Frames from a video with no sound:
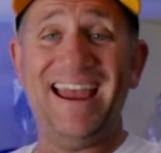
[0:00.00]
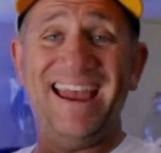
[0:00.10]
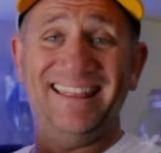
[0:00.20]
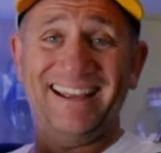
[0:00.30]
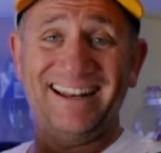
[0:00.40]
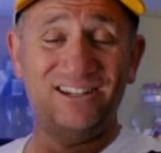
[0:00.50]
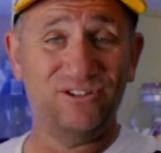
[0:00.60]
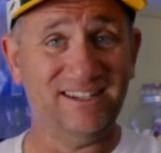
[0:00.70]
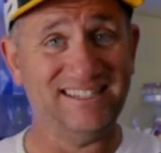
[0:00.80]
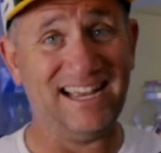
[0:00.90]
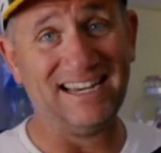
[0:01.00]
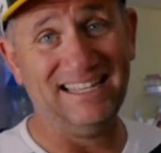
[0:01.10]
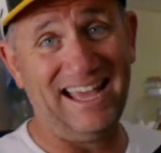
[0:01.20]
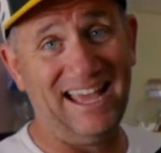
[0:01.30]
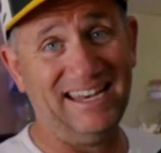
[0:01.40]
and they're going to do exactly
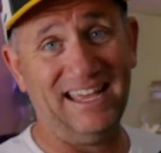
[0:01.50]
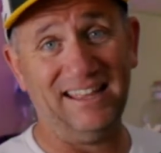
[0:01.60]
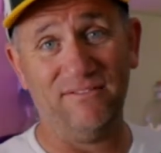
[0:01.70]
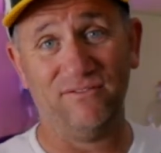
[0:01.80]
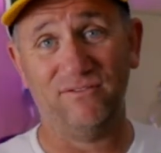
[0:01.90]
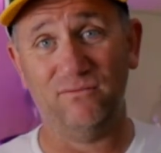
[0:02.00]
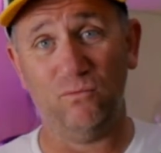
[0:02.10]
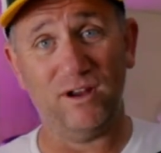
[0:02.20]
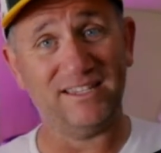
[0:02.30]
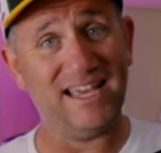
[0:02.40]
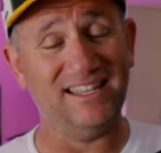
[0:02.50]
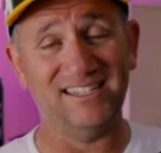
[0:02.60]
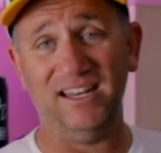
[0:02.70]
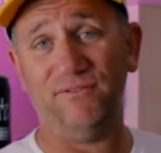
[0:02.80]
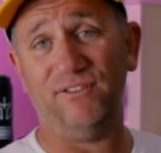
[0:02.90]
that. Now, they've worked out
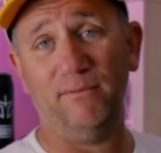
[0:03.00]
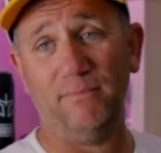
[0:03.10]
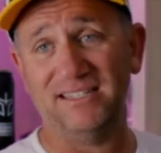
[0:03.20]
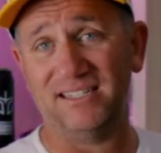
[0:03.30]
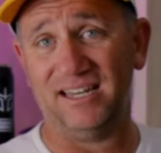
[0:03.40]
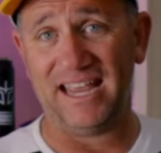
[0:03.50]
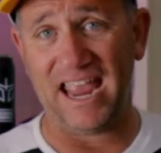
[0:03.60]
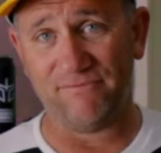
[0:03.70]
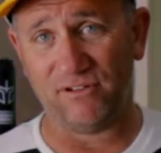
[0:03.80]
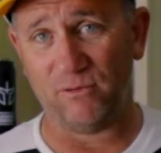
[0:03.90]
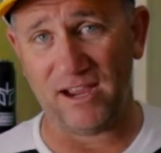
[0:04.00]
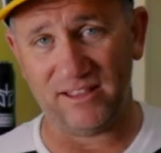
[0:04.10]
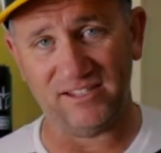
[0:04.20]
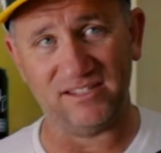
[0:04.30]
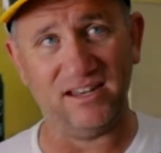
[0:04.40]
there's lithium basically everywhere.
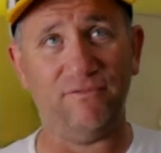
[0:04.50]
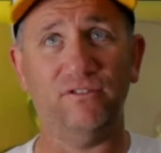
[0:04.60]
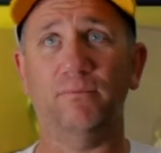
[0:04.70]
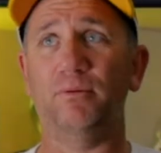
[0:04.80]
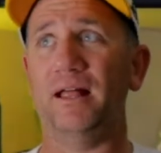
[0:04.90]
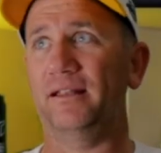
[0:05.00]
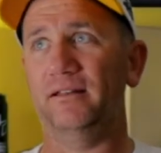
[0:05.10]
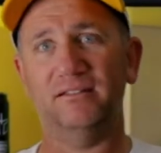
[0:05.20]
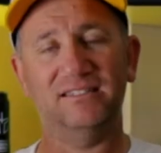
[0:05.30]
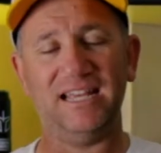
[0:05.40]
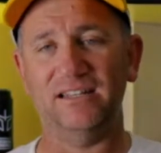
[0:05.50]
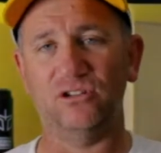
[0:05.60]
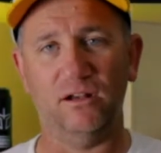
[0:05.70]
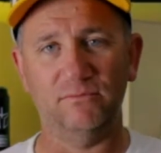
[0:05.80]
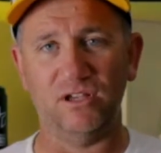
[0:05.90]
There's enough on the planet 10
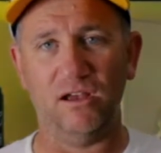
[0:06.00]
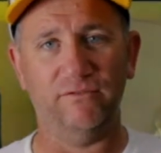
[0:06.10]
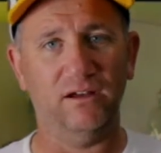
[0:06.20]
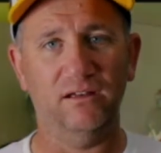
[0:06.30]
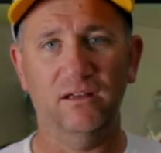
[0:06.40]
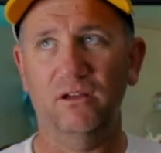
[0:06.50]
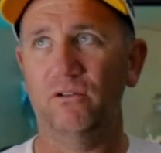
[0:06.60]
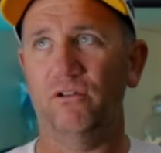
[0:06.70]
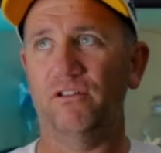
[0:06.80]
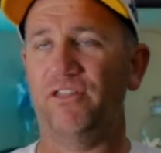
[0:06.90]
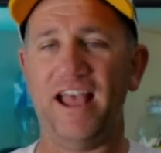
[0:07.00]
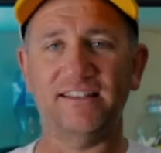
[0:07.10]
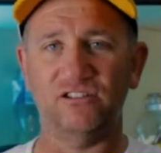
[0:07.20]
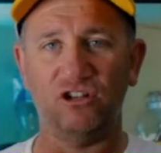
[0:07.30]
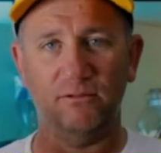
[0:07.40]
times over or
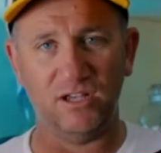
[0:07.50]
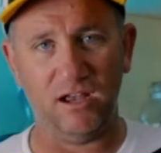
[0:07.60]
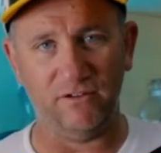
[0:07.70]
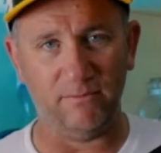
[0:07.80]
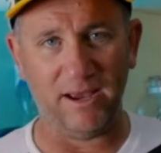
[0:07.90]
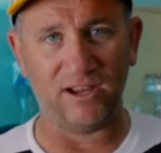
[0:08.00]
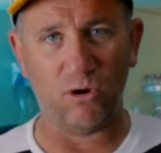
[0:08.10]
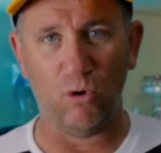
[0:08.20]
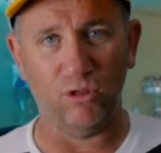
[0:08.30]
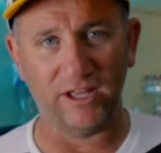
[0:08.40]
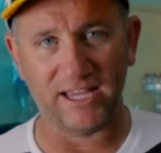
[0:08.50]
1,000 times over to make all the